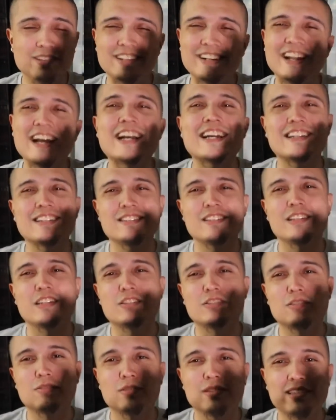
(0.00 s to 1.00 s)
They're not going to
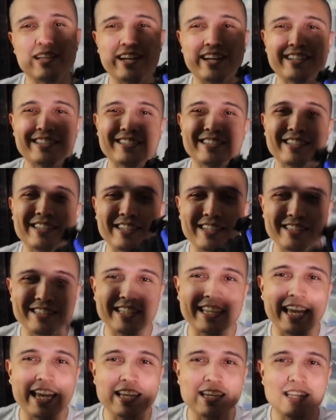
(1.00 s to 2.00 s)
sell size. It's a
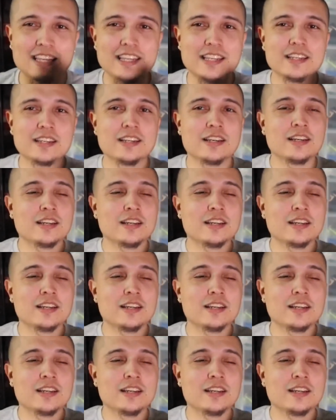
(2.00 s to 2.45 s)
KD,